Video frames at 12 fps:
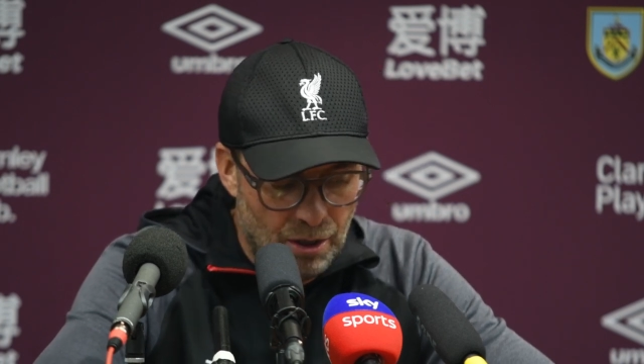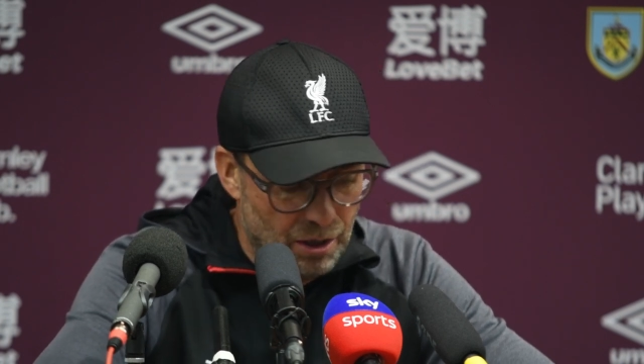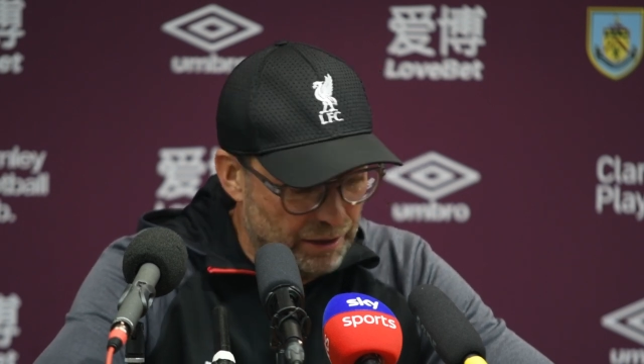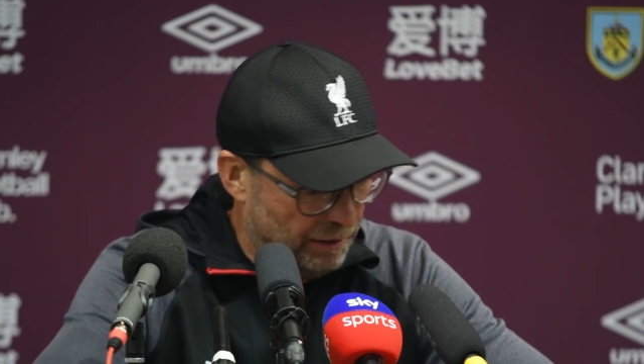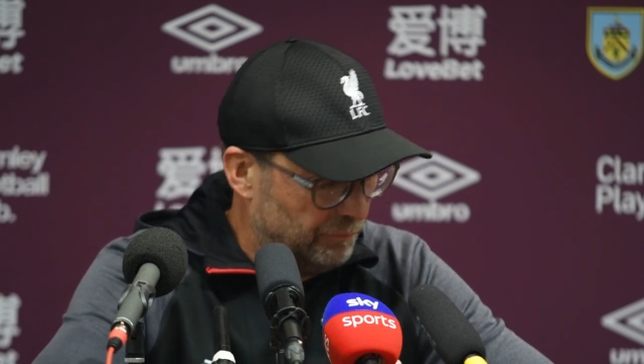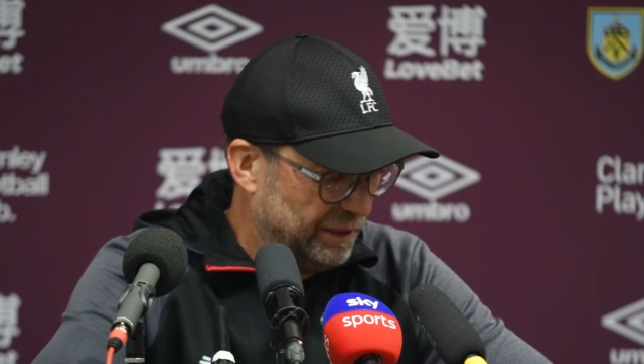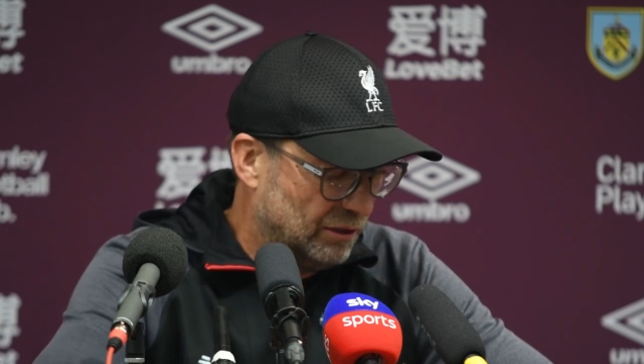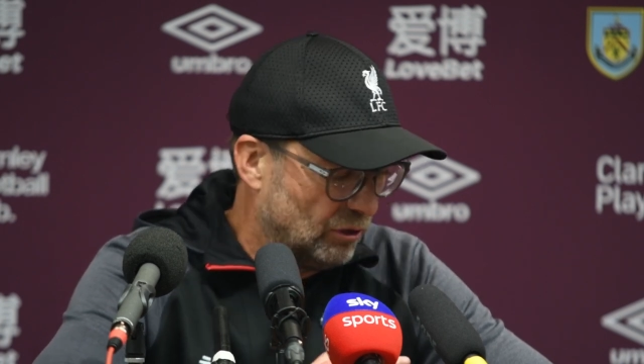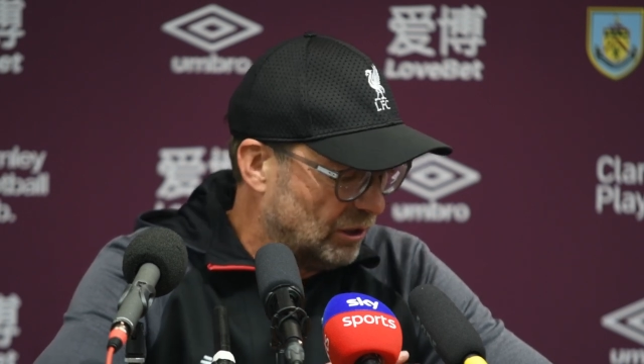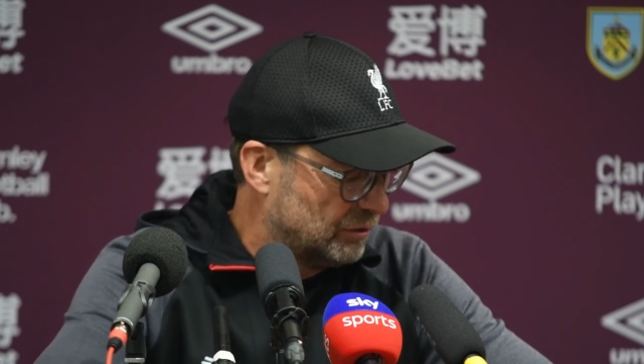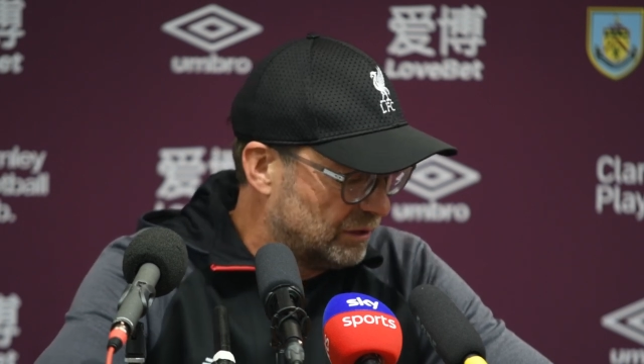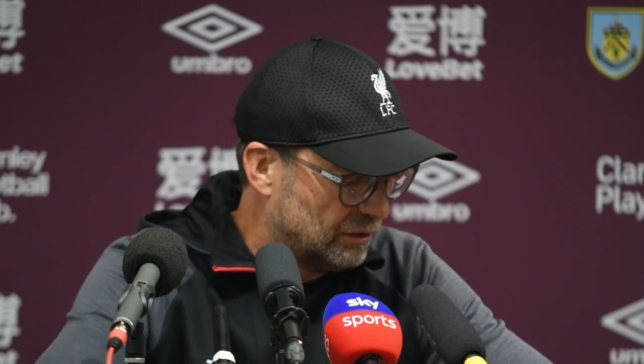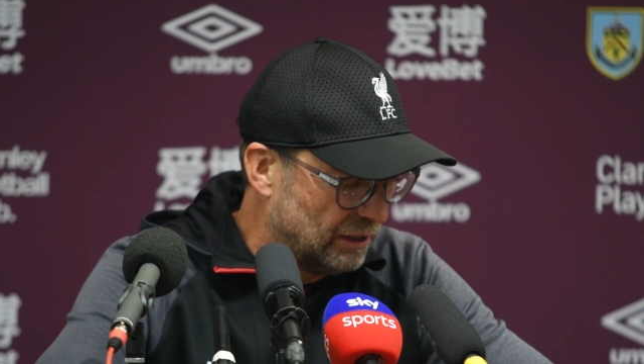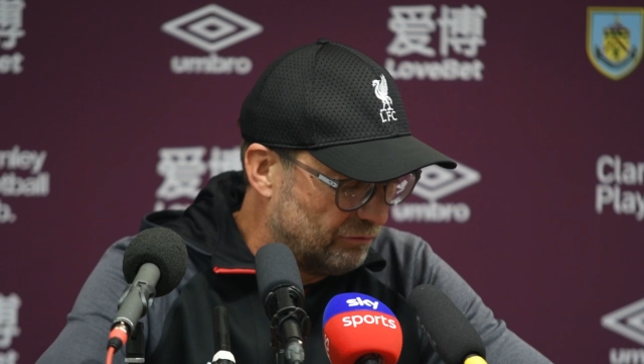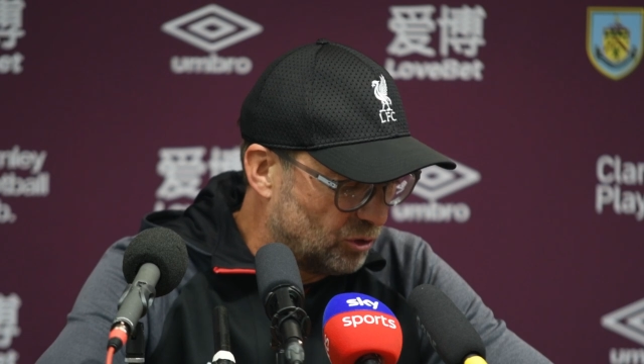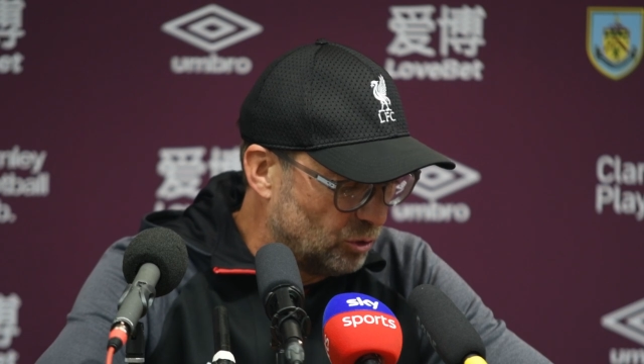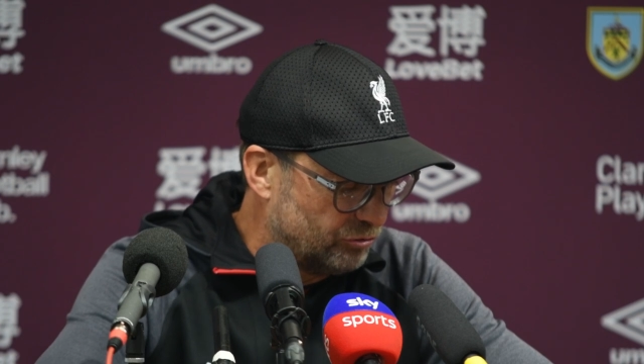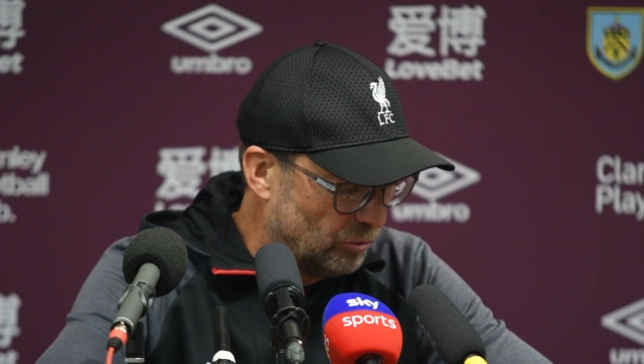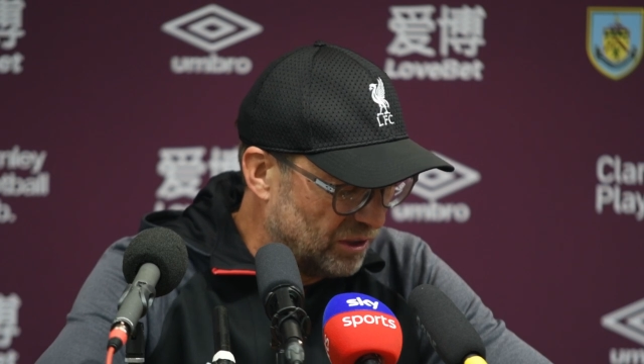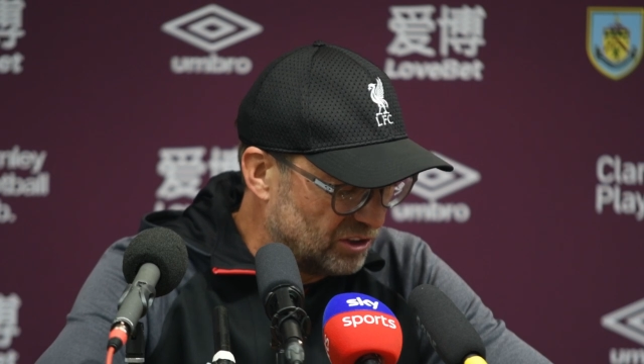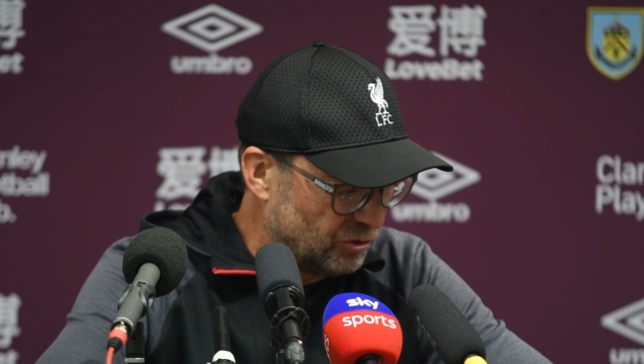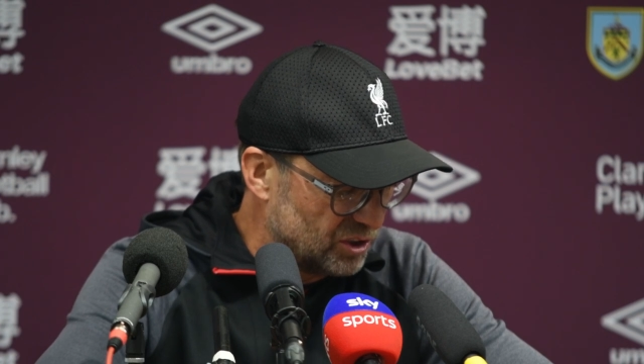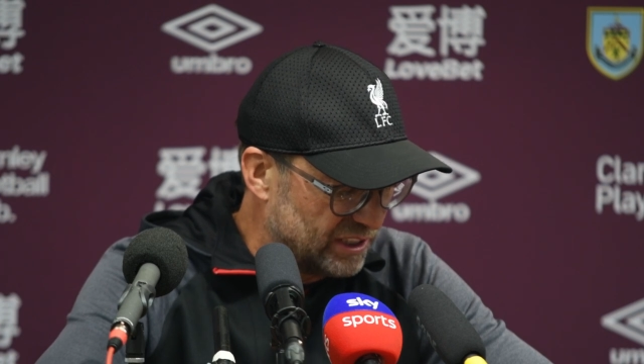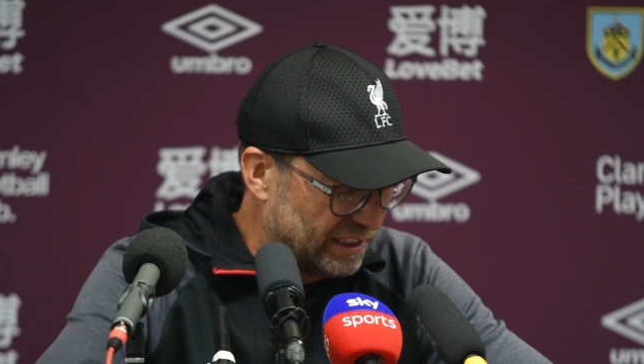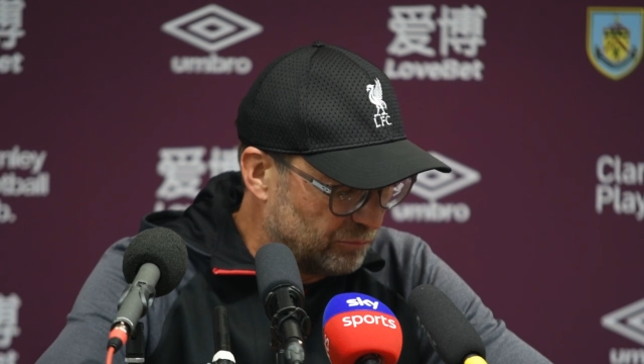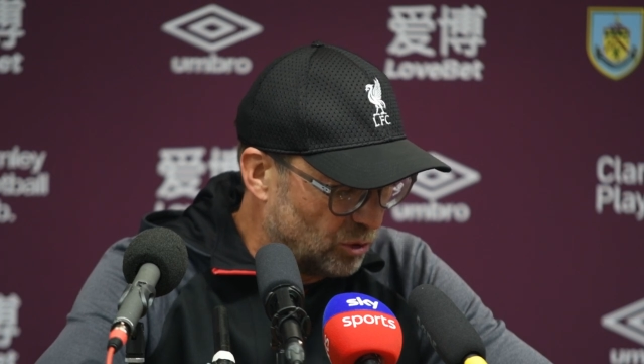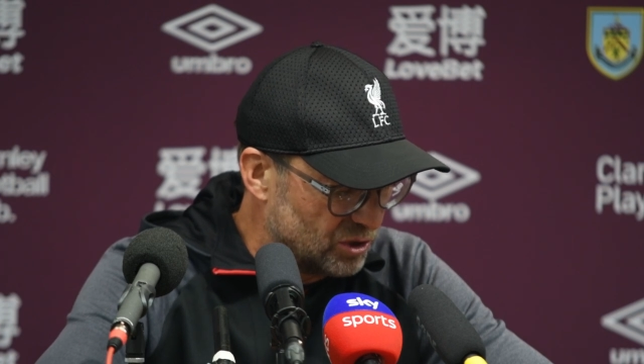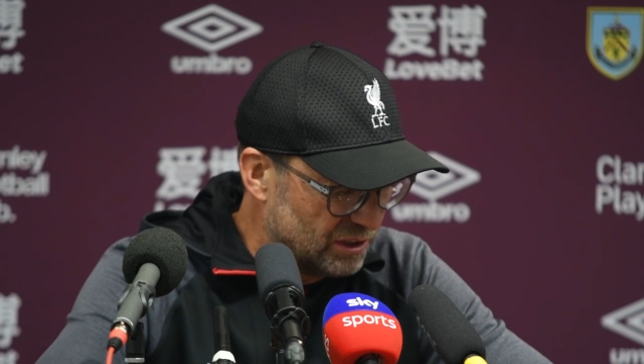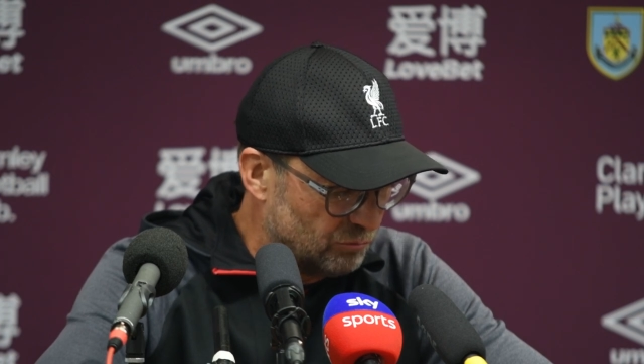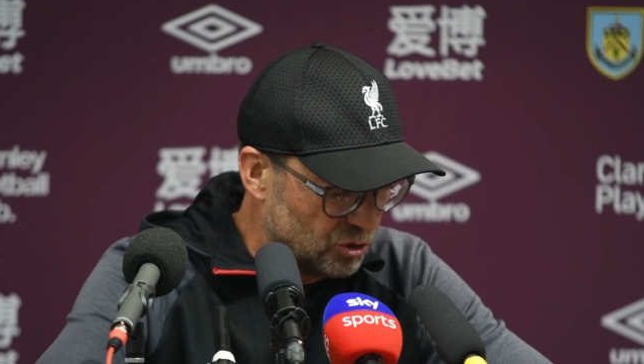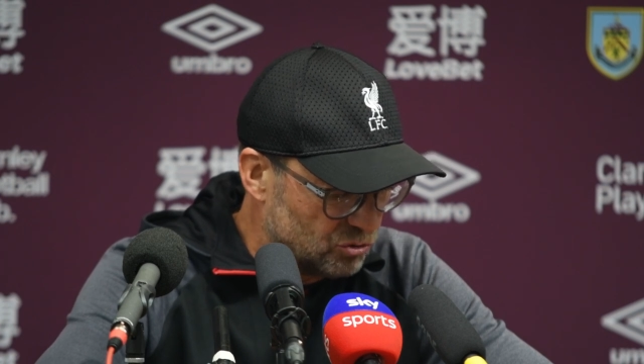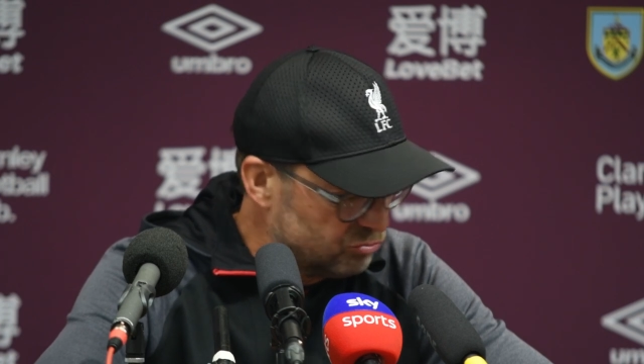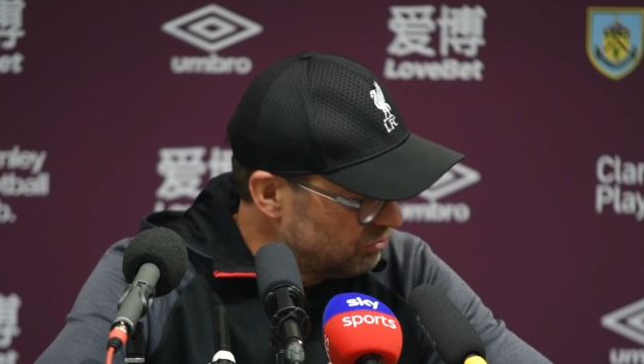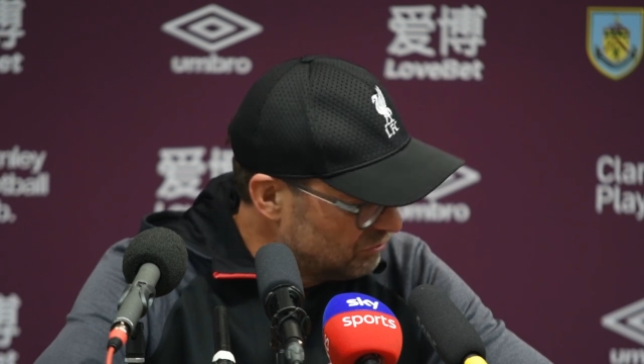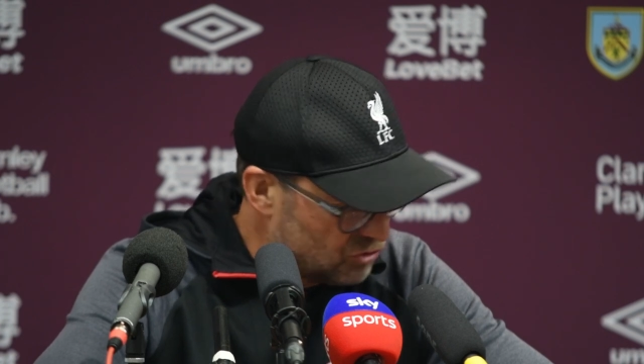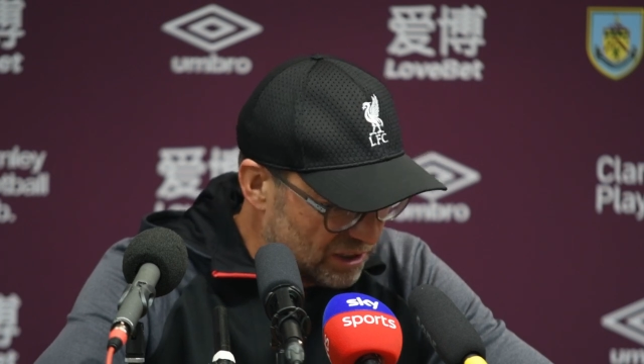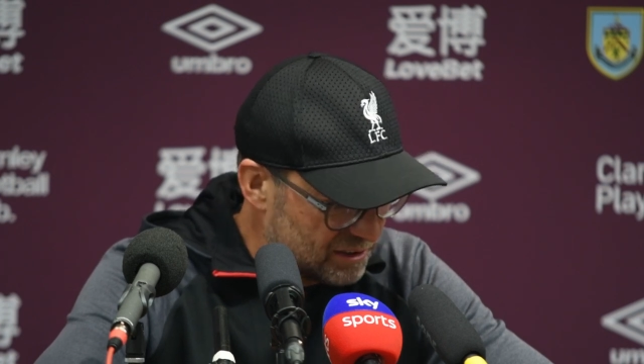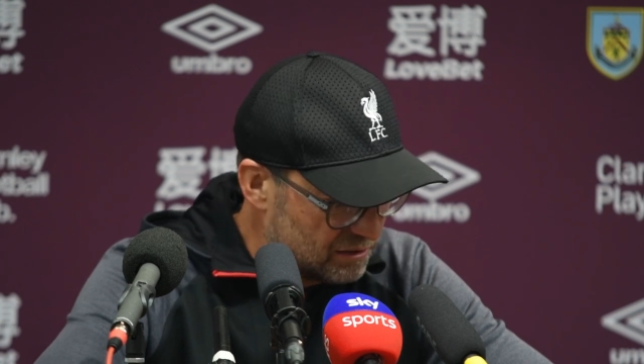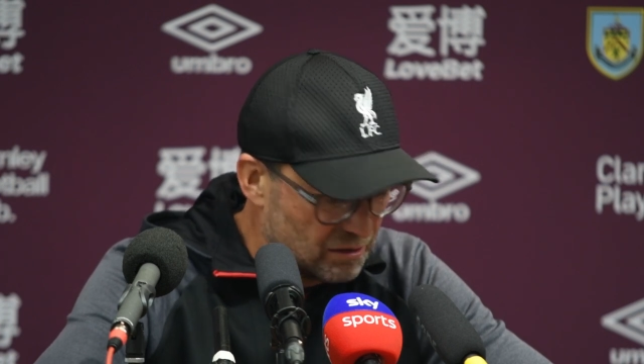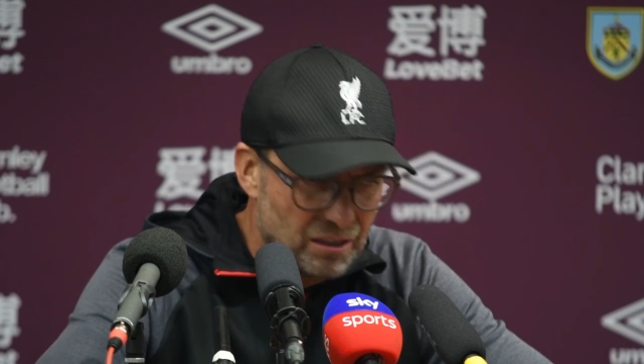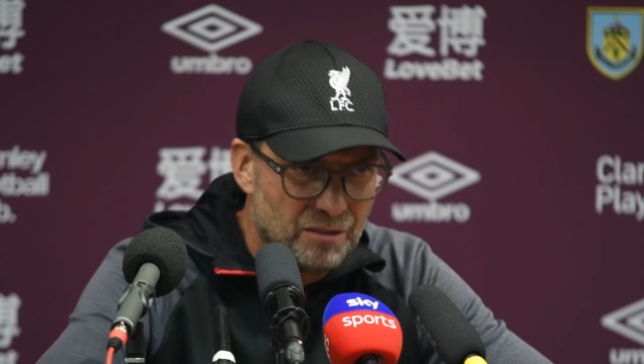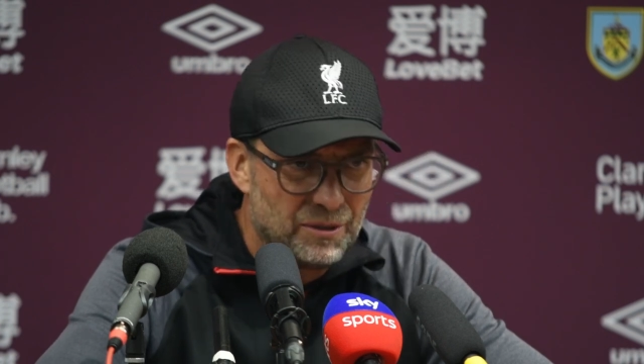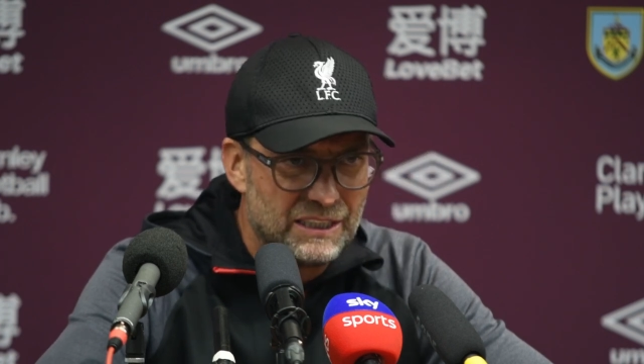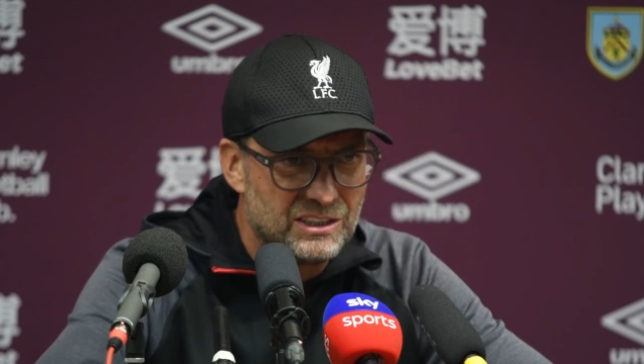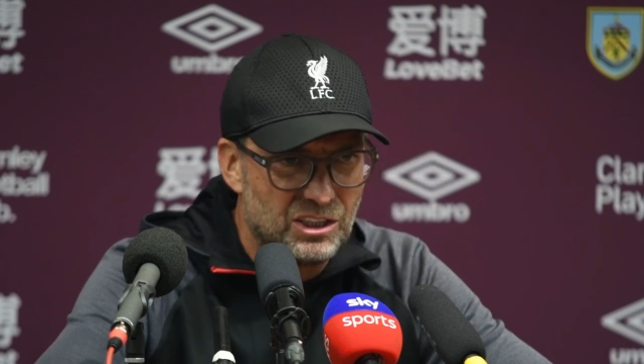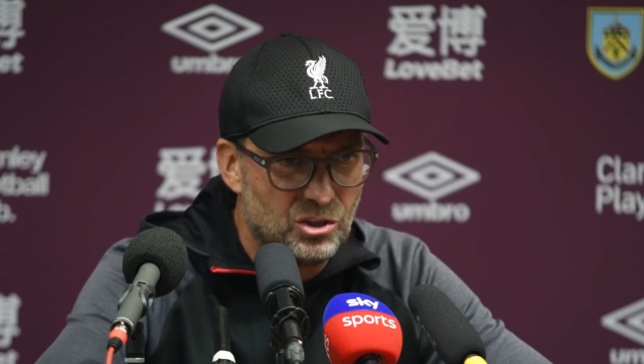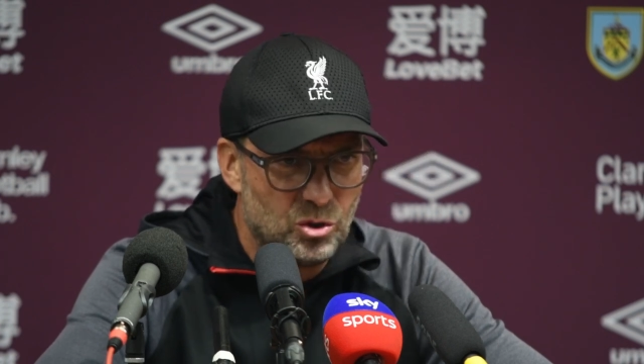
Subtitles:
And then being around and have a good formation for the second balls, it was just amazing.